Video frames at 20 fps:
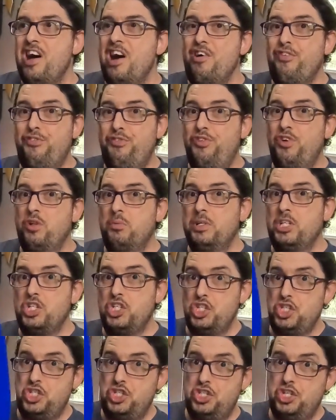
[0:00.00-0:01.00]
of filament
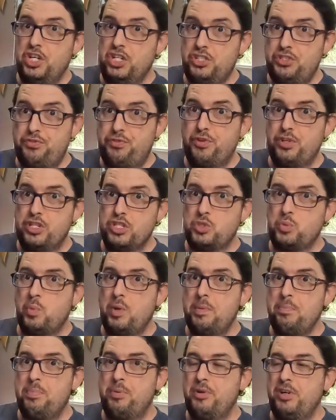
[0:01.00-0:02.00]
just for this
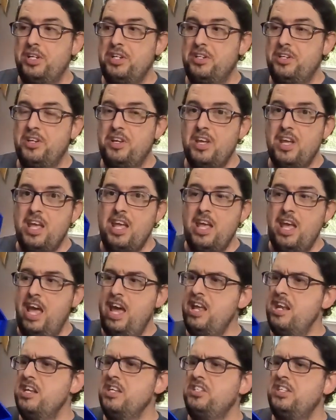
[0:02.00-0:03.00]
one print.
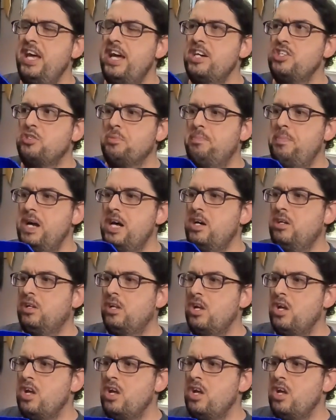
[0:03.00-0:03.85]
And this has about